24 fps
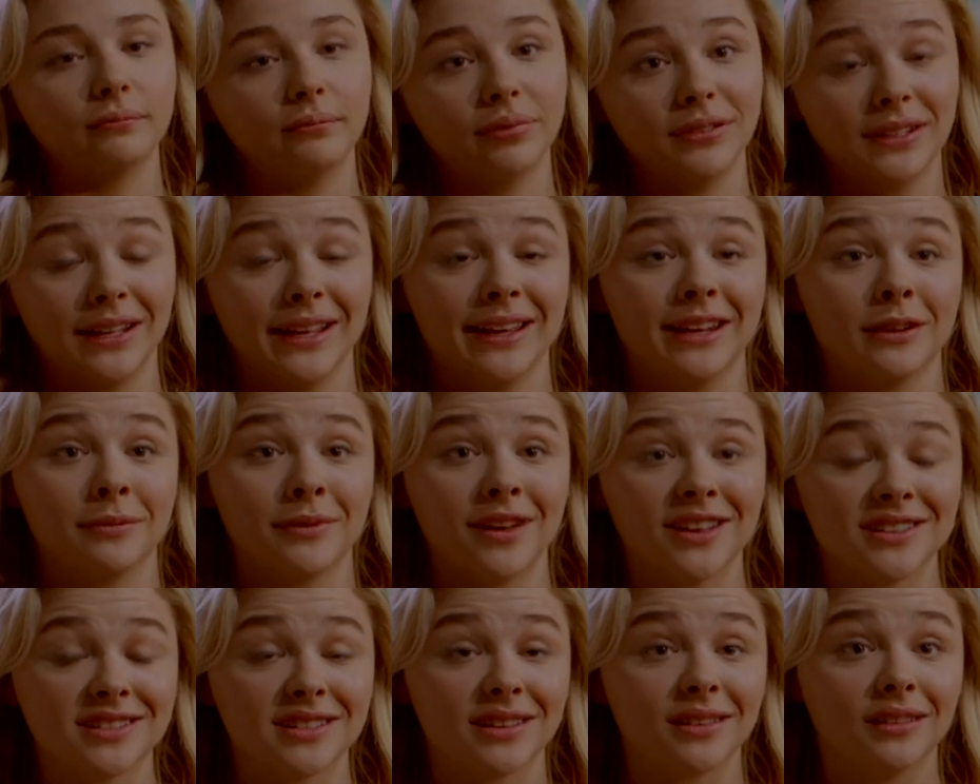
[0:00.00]
plague
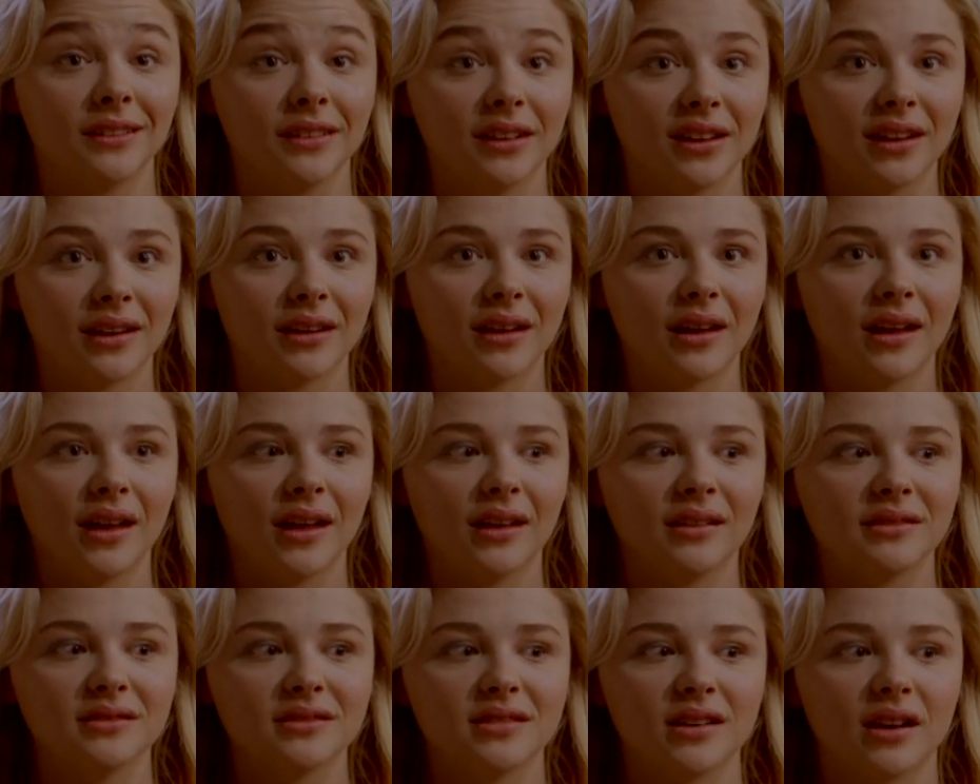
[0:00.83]
basically
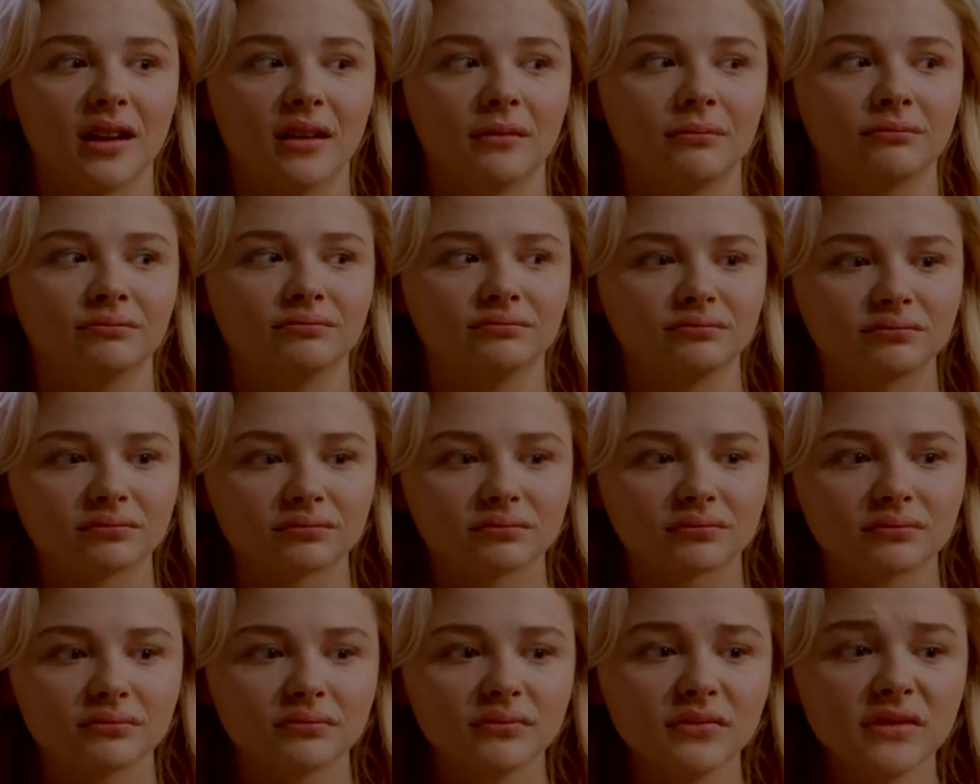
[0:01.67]
and
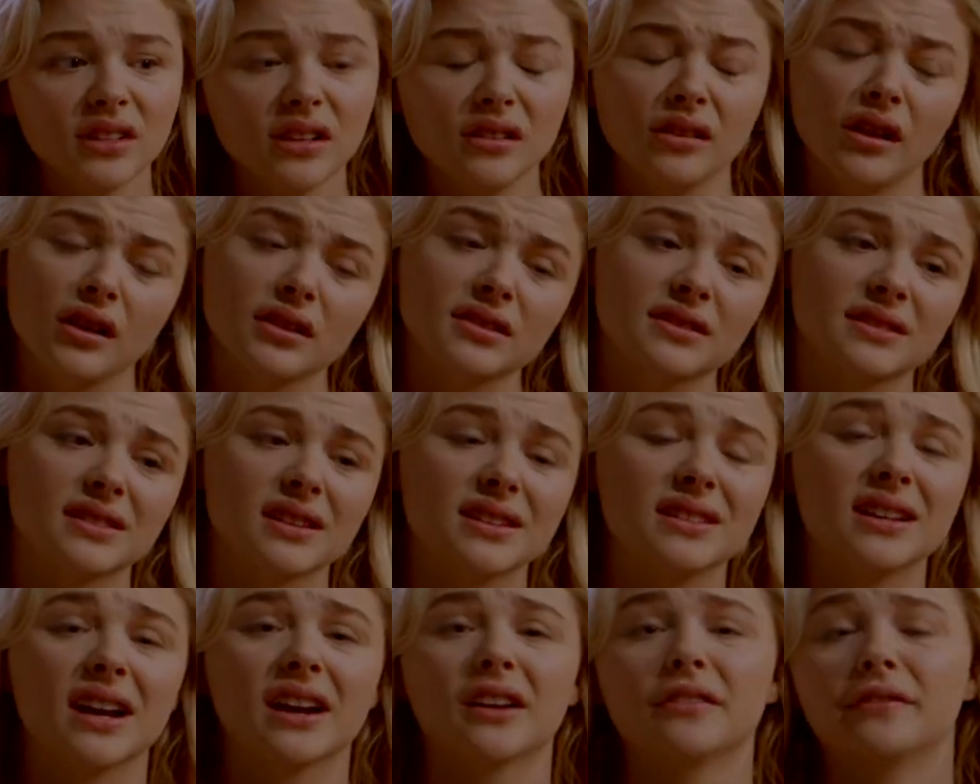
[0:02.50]
lost his
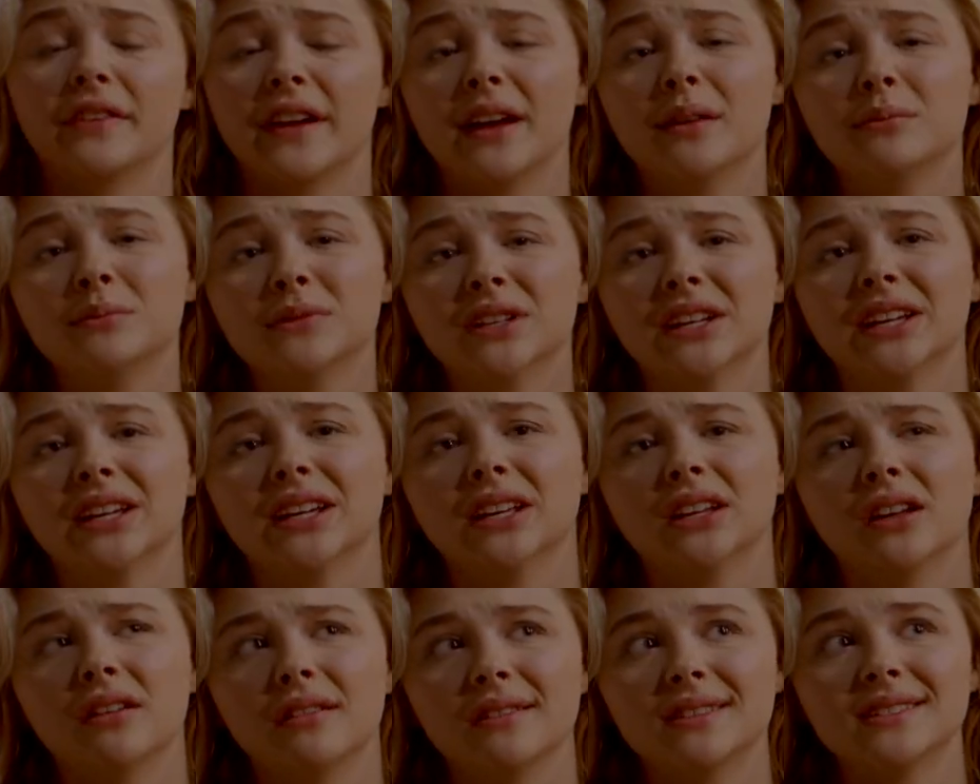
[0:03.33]
entire
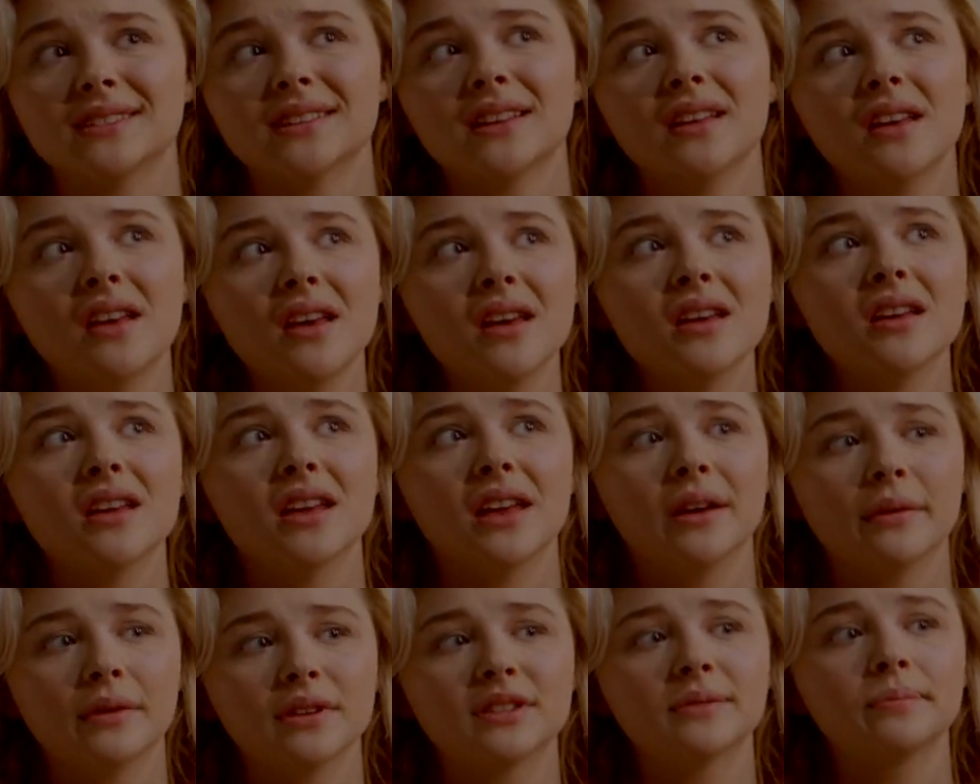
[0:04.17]
family.
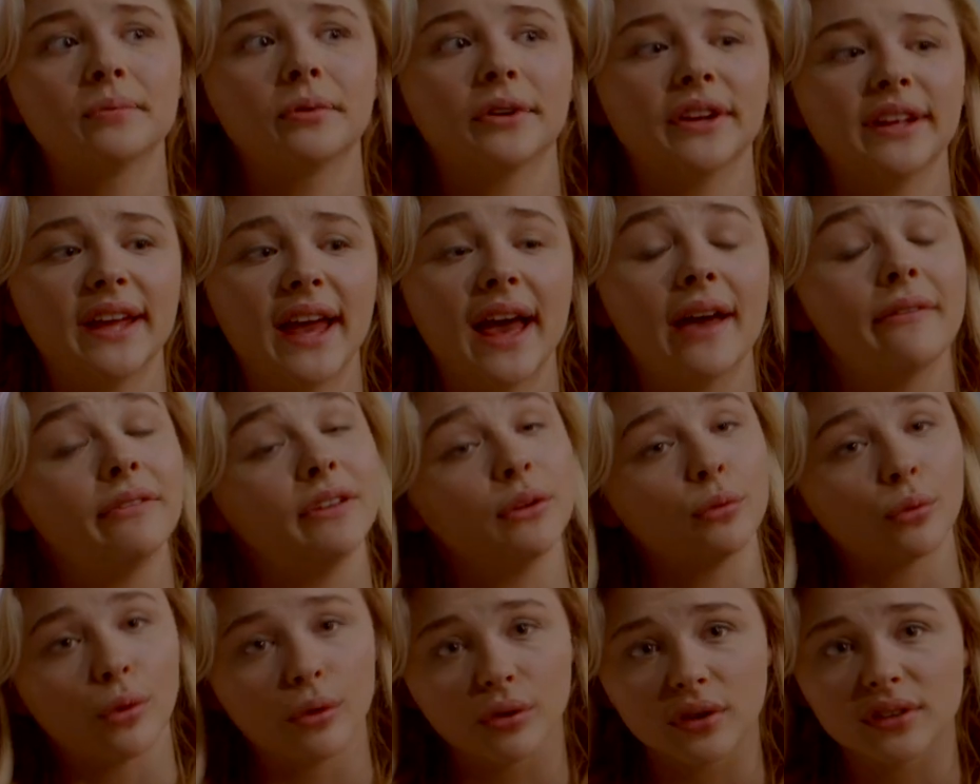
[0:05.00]
It was a pretty
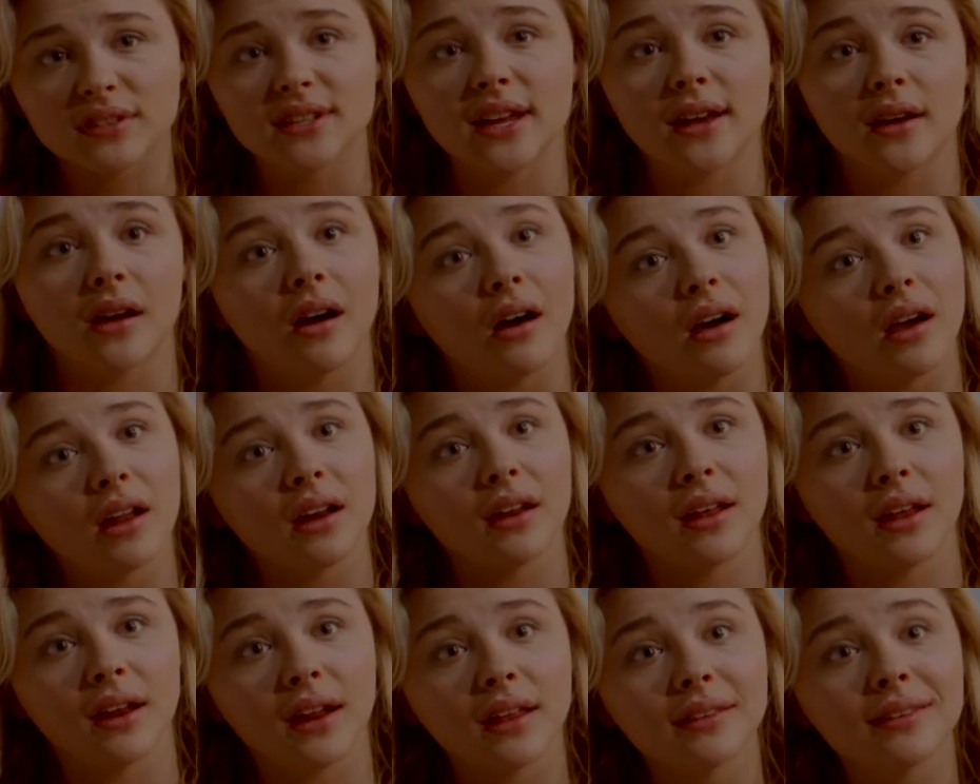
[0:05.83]
heavy role to take
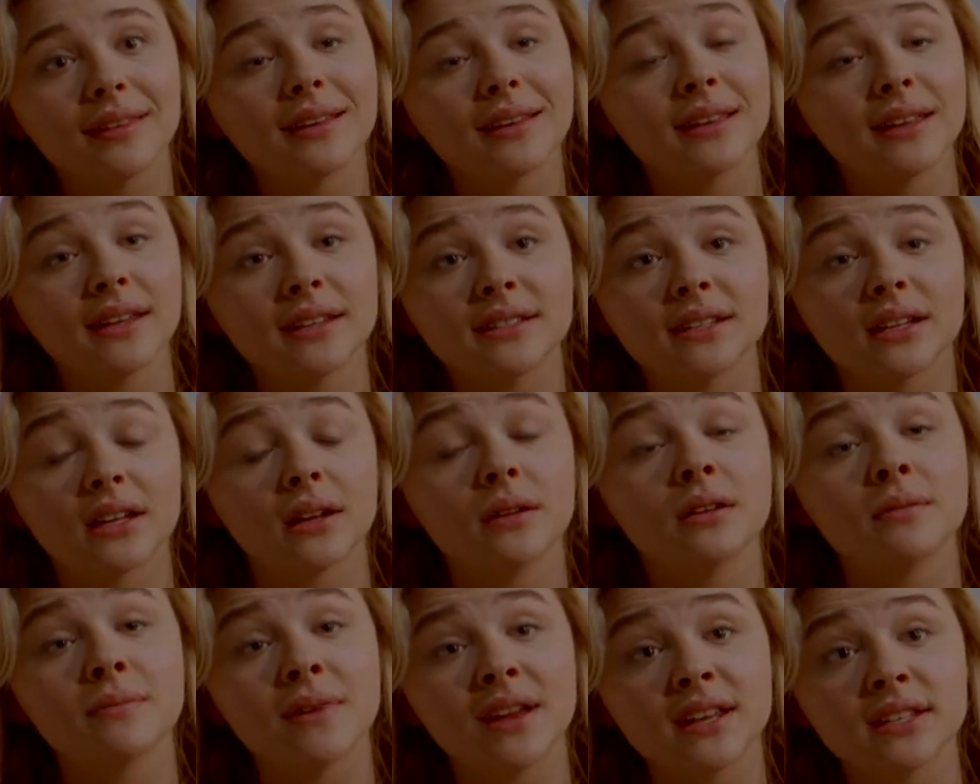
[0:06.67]
on, and I think he did
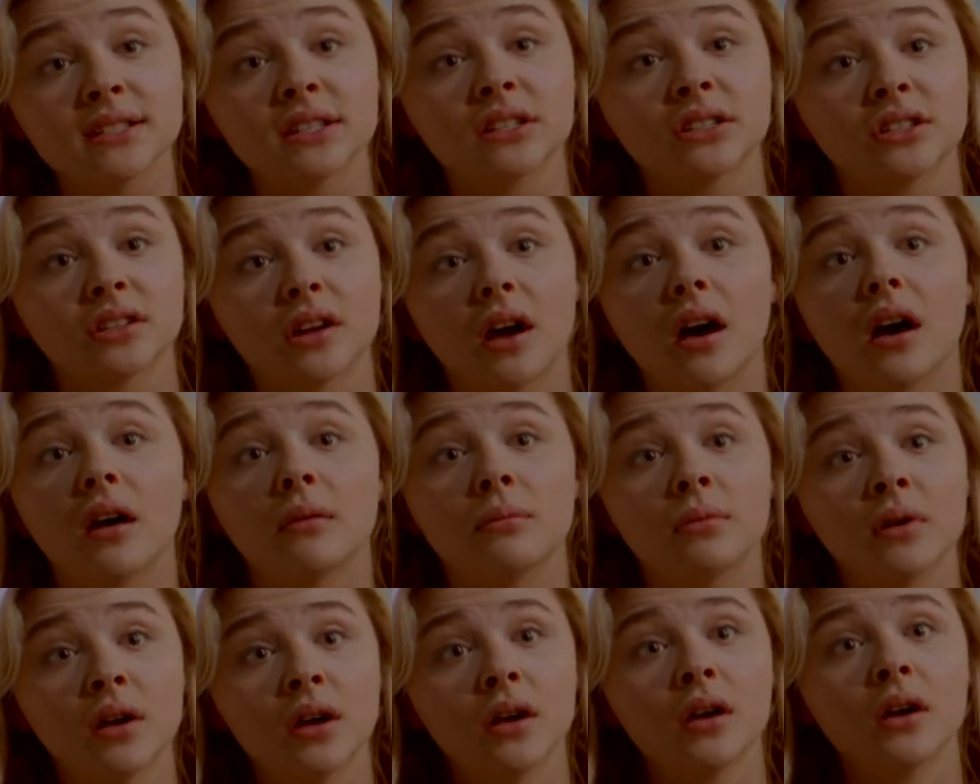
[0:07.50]
an amazing job.
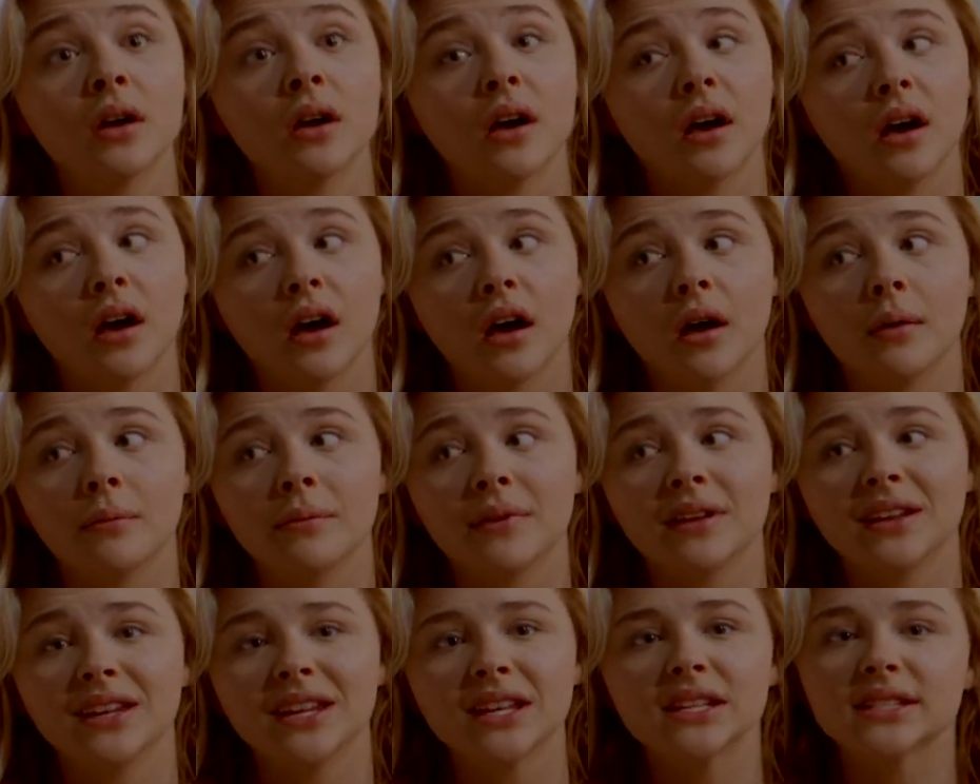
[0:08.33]

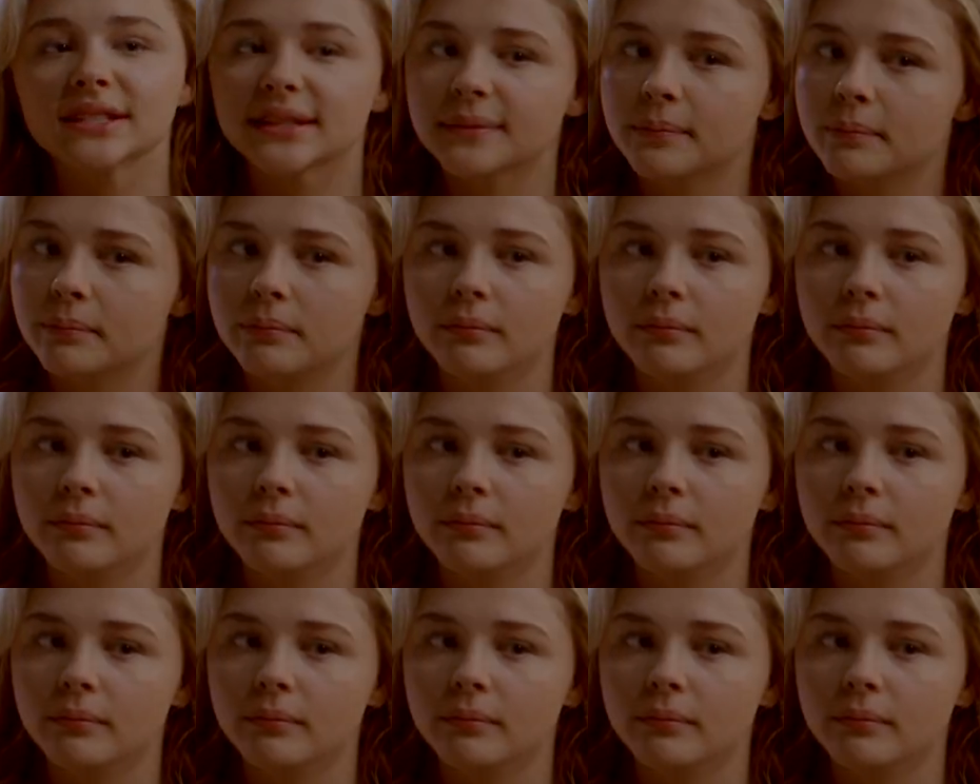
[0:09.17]
And he's